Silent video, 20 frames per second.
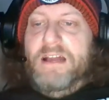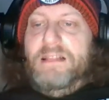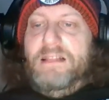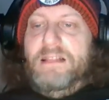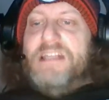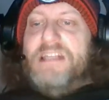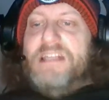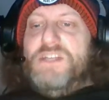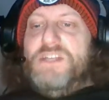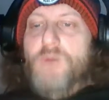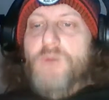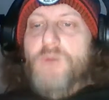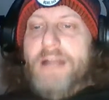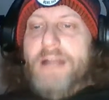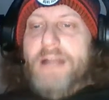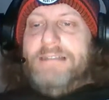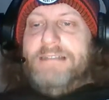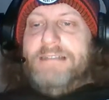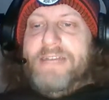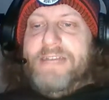Unless you
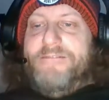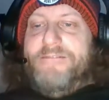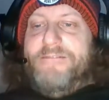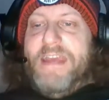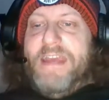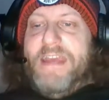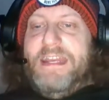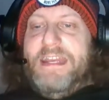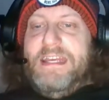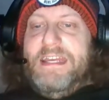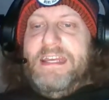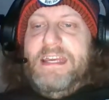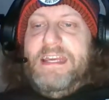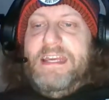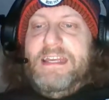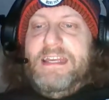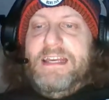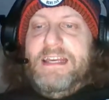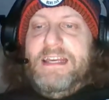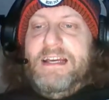want to like fade
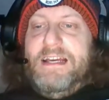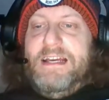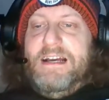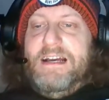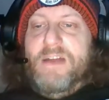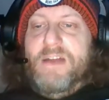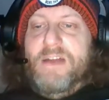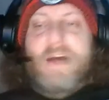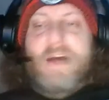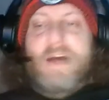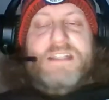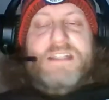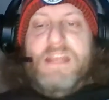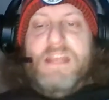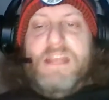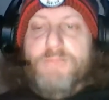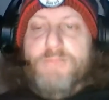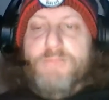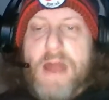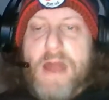Armand
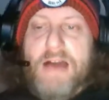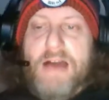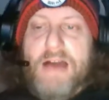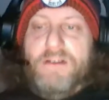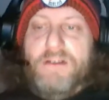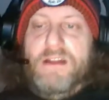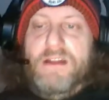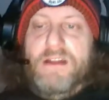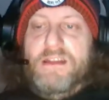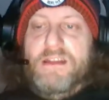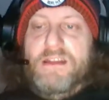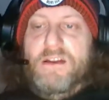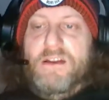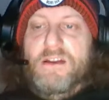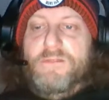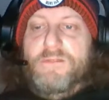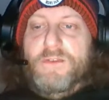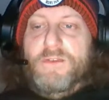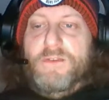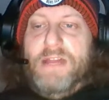St. Brown,
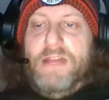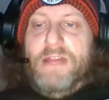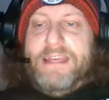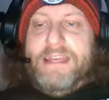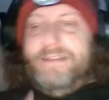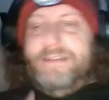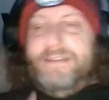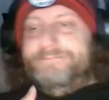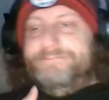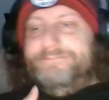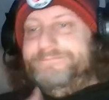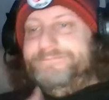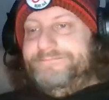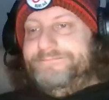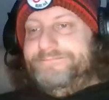for like,